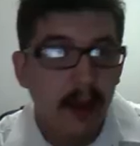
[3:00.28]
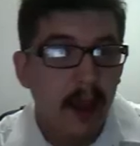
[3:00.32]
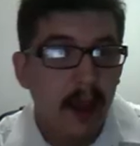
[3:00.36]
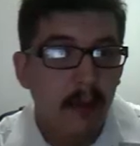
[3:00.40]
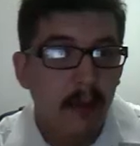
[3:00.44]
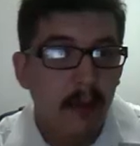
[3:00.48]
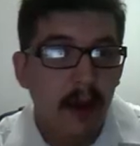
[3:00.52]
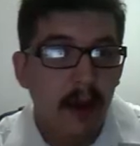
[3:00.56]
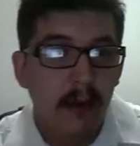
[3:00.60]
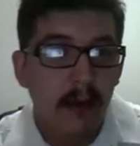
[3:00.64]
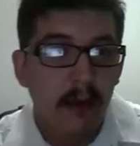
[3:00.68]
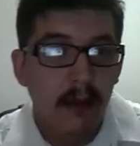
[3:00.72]

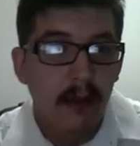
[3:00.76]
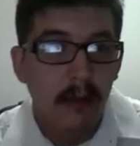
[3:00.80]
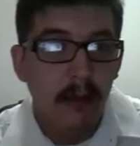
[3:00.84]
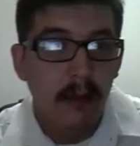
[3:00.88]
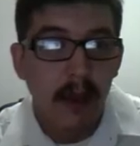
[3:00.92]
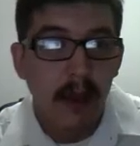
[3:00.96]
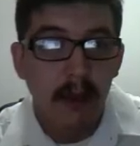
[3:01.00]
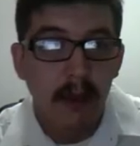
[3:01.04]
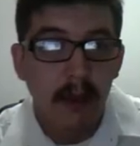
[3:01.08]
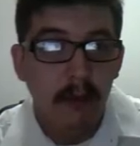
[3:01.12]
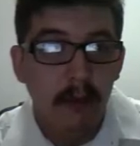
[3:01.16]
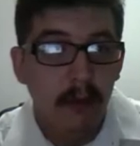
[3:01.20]
came out of the
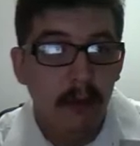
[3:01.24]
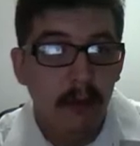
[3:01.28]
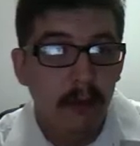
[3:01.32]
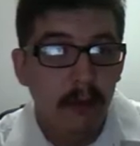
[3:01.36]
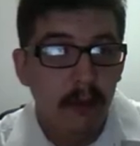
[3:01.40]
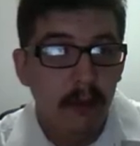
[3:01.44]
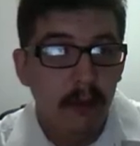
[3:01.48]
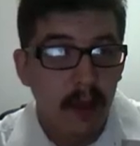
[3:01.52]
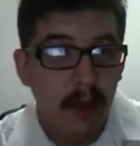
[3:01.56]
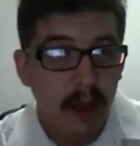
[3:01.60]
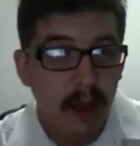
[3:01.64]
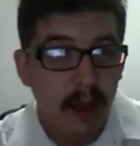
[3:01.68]

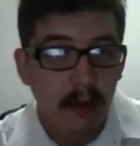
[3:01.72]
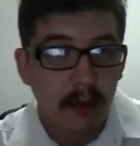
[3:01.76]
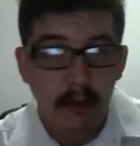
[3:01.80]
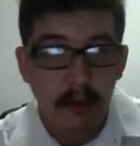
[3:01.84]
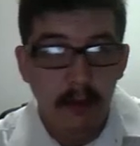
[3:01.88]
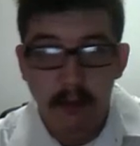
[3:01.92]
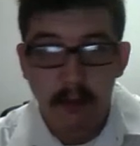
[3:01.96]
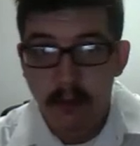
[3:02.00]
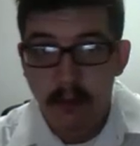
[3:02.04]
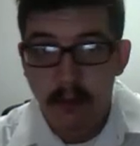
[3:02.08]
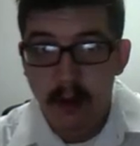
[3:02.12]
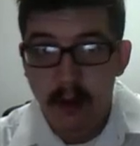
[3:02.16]
basis that
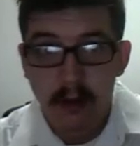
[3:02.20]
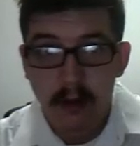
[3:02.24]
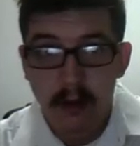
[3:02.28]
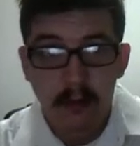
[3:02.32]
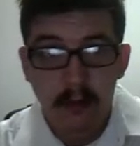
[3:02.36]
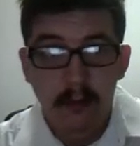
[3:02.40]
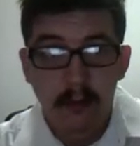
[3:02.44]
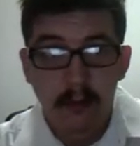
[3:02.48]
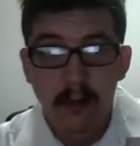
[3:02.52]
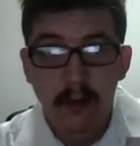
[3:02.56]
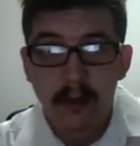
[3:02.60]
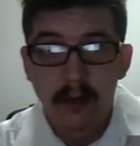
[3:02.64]
I
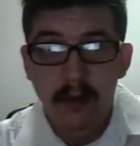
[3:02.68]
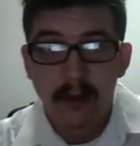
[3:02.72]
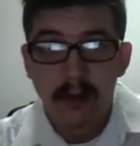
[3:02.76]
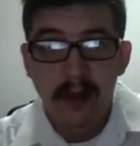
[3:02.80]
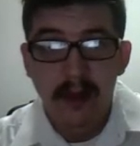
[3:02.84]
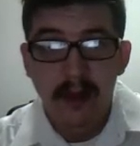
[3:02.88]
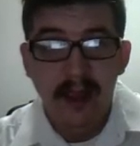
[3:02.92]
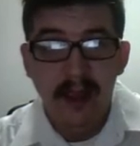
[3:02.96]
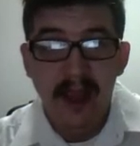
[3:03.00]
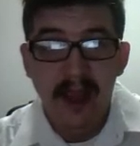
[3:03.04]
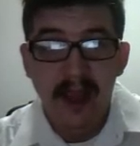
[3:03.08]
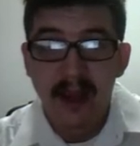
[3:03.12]
don't really
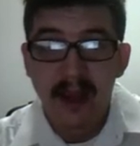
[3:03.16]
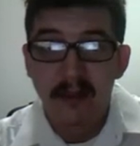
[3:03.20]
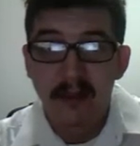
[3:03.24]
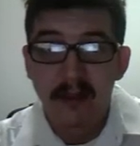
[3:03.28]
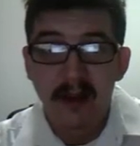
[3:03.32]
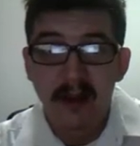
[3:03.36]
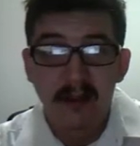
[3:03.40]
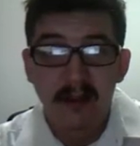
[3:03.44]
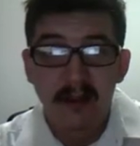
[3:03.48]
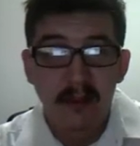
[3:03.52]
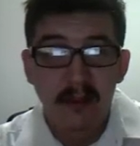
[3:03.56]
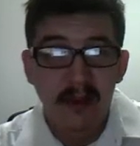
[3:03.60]
think
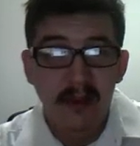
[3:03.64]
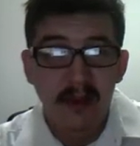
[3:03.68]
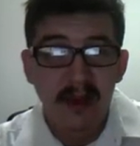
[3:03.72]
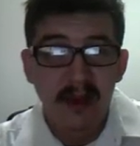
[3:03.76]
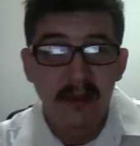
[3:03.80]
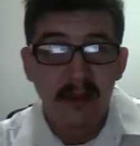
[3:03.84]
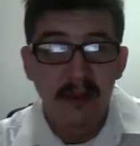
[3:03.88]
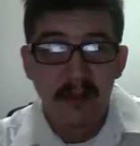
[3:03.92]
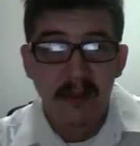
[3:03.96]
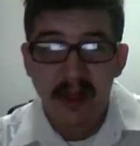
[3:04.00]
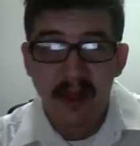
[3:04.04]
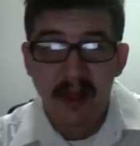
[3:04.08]
anybody's
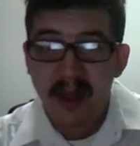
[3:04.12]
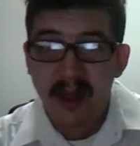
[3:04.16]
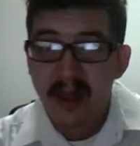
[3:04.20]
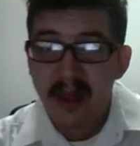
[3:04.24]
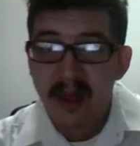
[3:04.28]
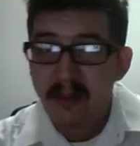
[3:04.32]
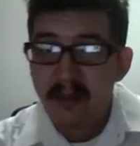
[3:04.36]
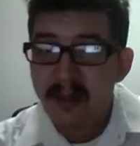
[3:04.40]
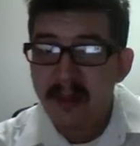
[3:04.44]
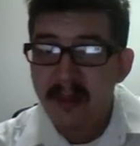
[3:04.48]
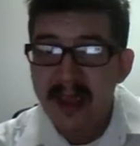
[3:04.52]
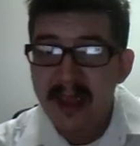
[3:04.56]
really
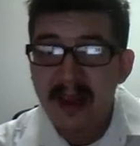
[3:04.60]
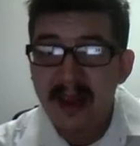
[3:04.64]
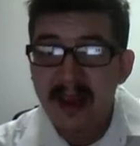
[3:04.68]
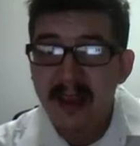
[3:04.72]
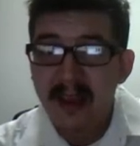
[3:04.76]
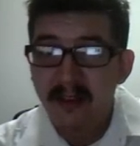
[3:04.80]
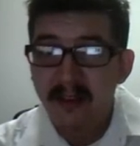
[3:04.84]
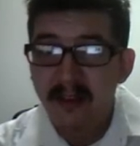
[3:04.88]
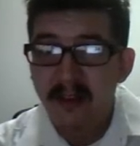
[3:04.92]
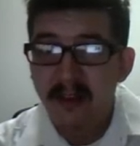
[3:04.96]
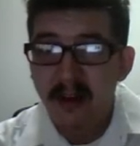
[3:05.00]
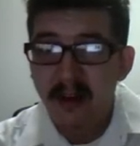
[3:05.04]
made
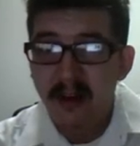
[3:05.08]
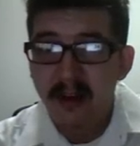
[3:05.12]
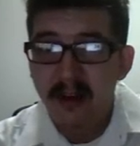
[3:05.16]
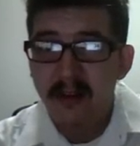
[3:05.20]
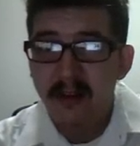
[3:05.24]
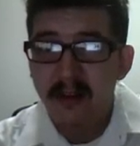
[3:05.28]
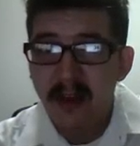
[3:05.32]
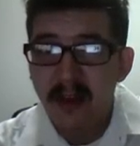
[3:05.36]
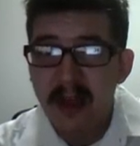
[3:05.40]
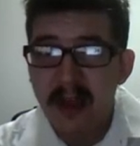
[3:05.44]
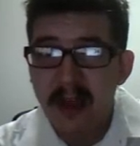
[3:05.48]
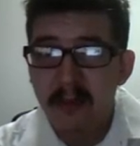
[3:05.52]
a
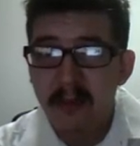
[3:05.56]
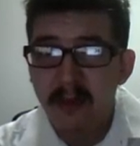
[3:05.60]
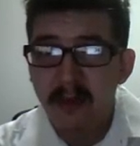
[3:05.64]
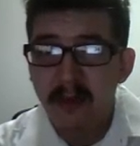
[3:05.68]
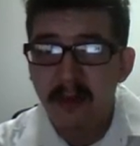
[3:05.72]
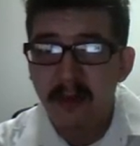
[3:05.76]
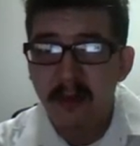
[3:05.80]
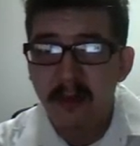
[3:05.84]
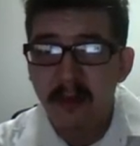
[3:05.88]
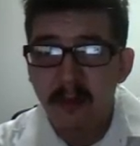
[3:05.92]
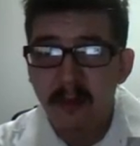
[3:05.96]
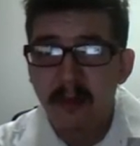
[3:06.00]
serious game
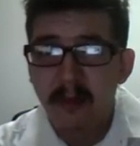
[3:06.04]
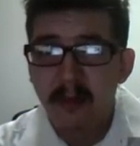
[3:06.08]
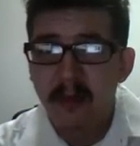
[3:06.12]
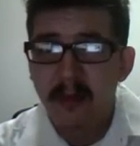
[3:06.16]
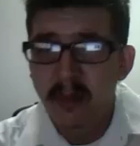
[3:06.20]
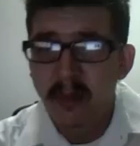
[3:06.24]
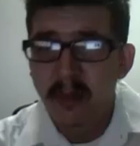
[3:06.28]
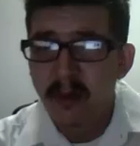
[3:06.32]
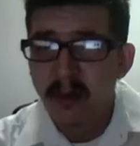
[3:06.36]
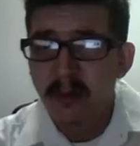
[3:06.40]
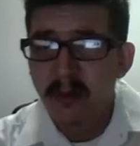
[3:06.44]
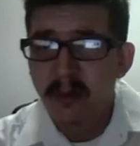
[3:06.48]
system
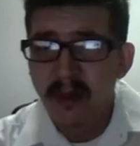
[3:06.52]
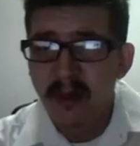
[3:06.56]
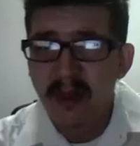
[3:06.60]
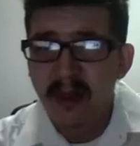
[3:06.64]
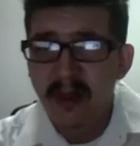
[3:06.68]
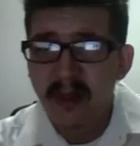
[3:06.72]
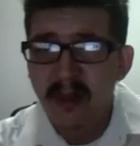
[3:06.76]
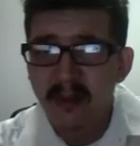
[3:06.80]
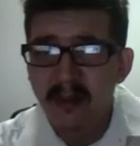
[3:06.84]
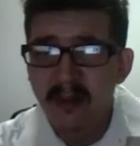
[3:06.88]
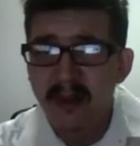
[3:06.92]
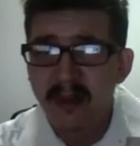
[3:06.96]
using
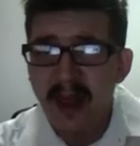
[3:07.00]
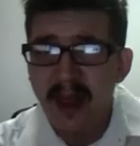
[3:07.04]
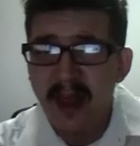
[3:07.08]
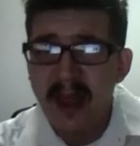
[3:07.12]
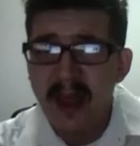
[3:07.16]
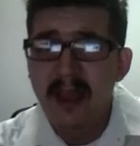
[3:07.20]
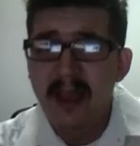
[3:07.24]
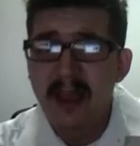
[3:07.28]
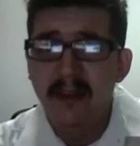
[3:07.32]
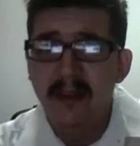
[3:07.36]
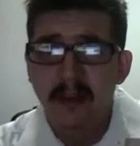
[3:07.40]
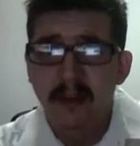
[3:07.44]
these
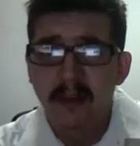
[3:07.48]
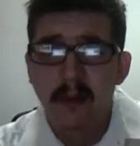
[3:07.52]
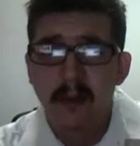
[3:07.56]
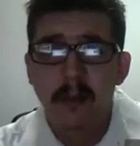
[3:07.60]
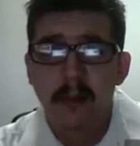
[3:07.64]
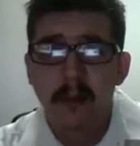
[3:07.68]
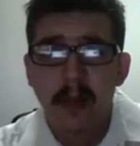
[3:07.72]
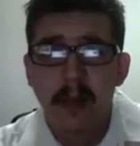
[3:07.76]
dies.